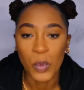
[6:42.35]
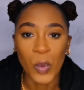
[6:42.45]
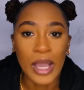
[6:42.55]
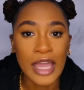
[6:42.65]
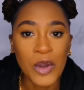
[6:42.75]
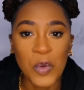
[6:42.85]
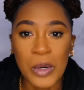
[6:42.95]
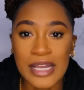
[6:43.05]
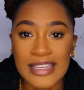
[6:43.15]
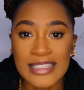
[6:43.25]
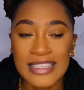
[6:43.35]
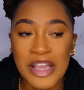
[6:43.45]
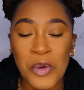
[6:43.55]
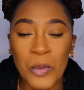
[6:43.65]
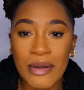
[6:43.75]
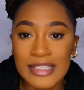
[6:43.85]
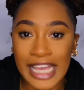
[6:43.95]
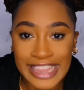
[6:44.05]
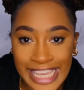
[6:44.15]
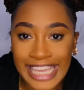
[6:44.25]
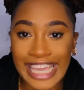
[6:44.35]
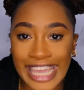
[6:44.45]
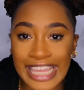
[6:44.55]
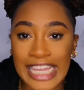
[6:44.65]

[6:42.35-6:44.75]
What was I thinking?